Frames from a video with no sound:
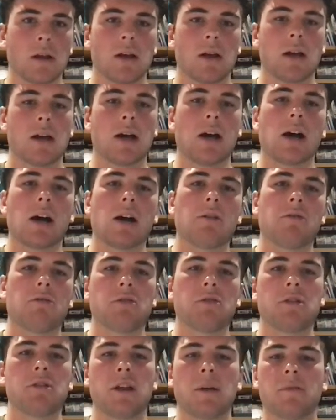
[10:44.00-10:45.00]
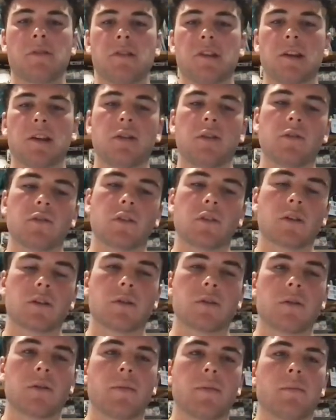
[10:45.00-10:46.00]
For Dub C, you've got
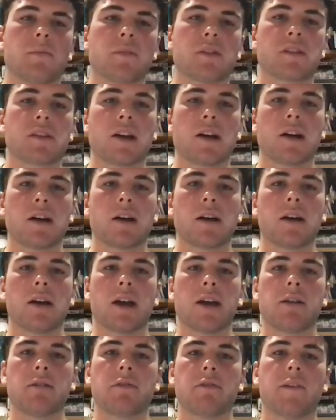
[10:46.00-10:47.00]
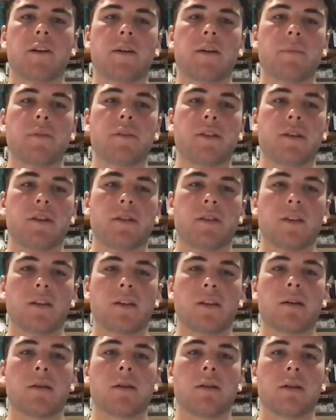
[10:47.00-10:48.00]
to start 85% of
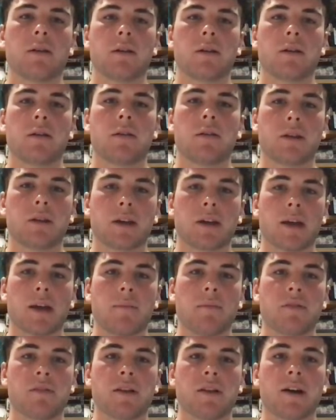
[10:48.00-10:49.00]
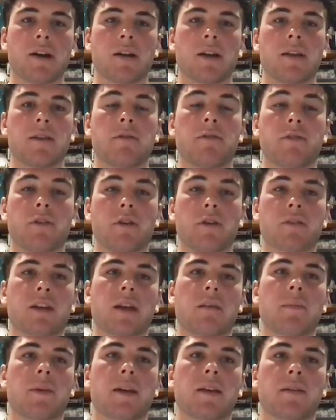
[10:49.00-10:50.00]
the game. Start in the first
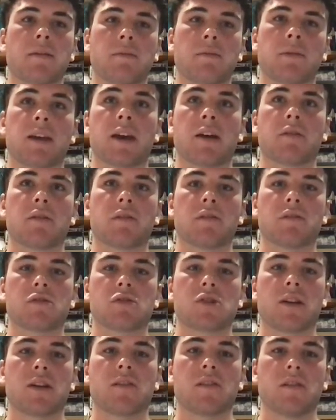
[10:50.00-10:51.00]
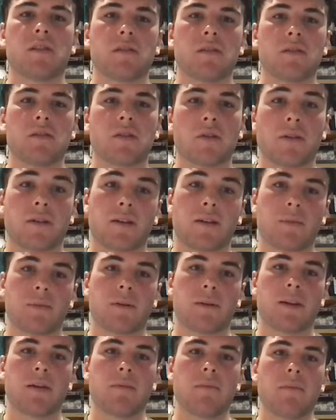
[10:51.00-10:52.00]
game that counts as transit, so the
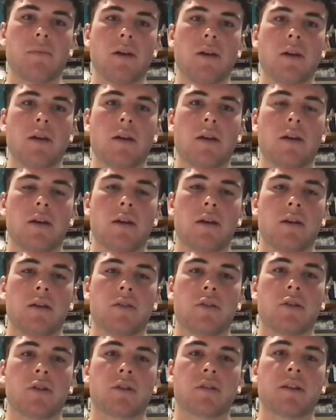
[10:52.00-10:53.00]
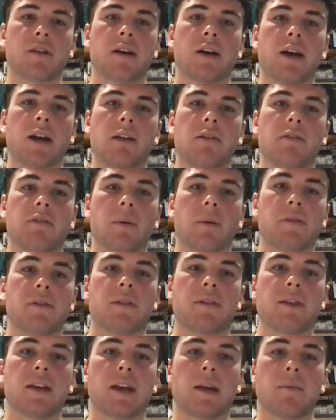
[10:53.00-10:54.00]
Gisborne game. So you got to start 85% of
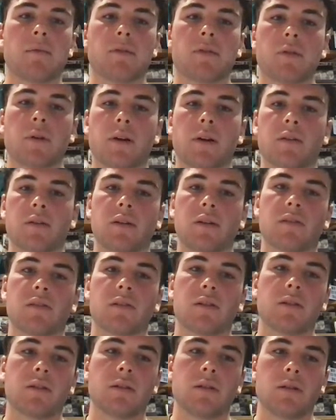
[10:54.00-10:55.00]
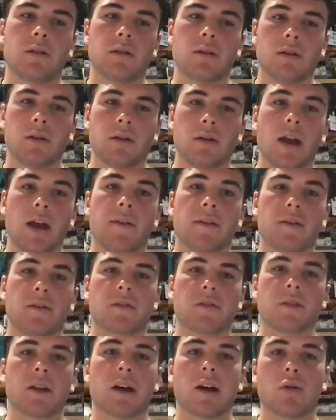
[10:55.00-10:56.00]
the games throughout the season, and then
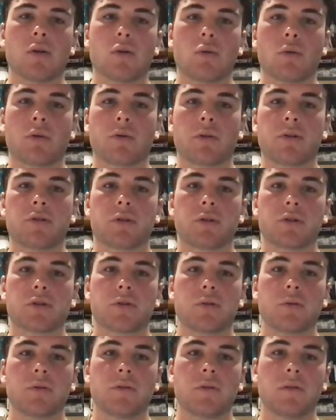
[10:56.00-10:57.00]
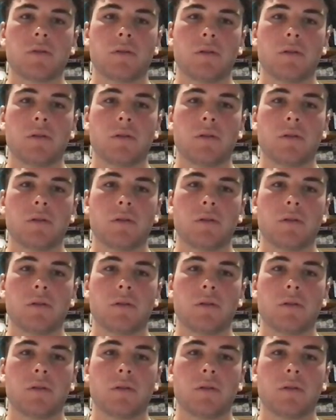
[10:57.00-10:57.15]
start all 3 traditionals,